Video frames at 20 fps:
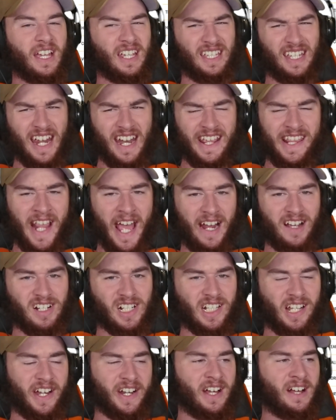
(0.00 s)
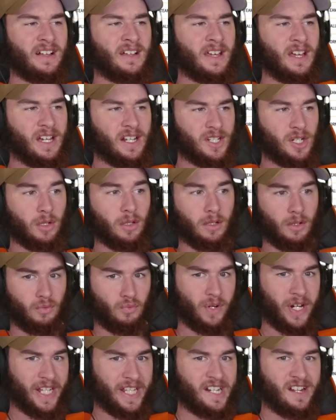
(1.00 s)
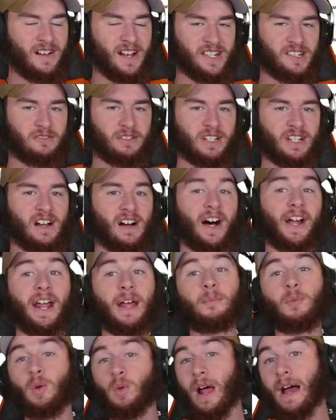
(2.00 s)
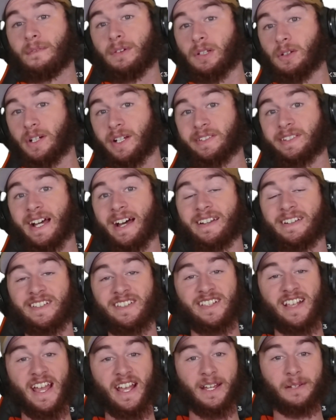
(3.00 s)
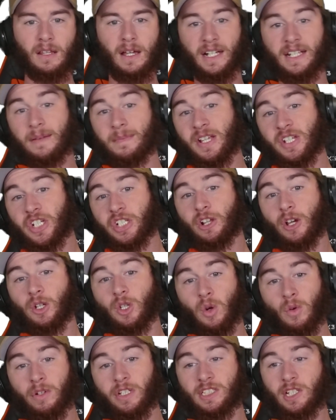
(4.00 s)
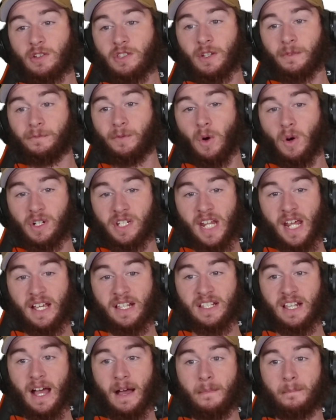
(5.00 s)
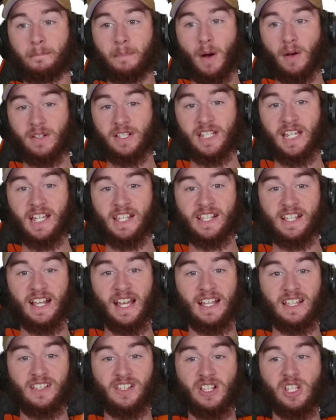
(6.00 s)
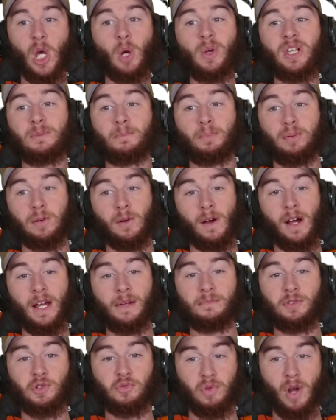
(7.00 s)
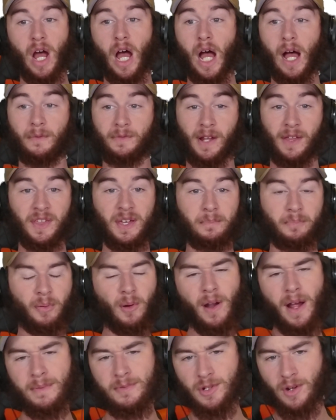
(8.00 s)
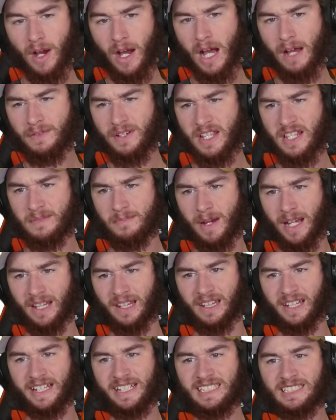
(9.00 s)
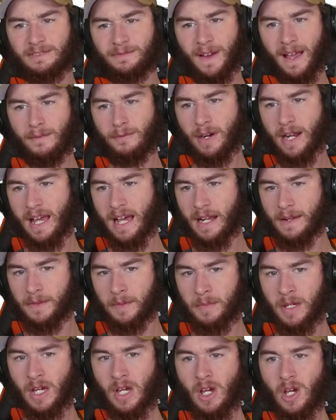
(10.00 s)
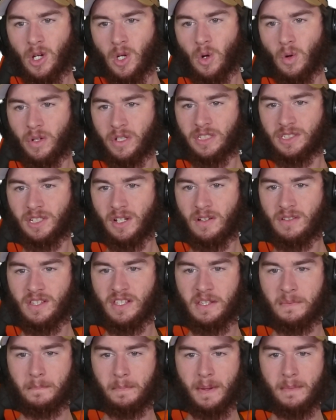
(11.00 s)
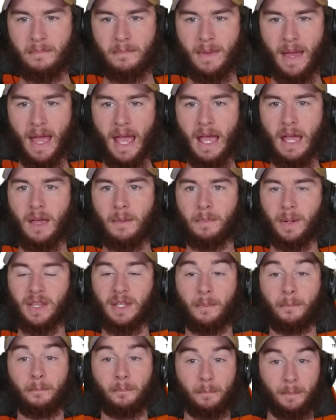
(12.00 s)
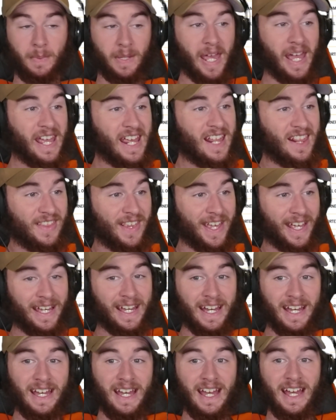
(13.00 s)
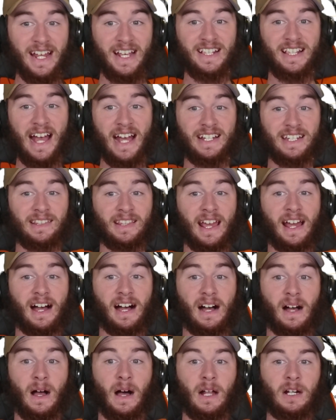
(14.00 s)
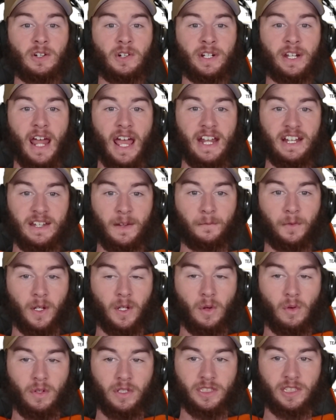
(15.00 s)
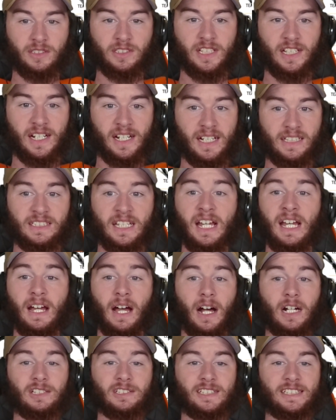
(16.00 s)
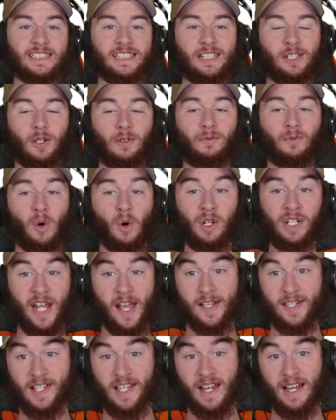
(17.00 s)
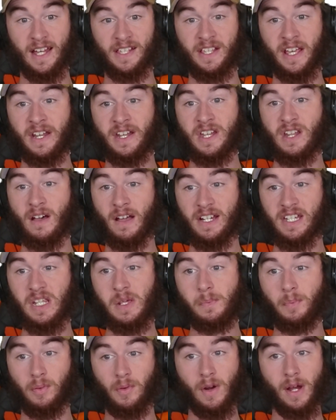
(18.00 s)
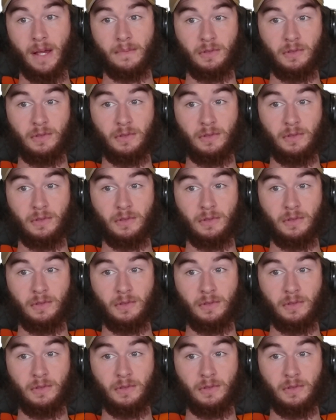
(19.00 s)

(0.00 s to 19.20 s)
getting that clutter to look really nice on a card, and we'll have a look at that in a sec. Like I mentioned though, Cornerstones and Vortex are box hits, and so is Prime Draft. I think Prime Draft is my least favorite out of them. Cornerstones is a bit meh, but the key thing is that there are 108 different Cornerstones cards, 162 Vortex cards, and 90 Prime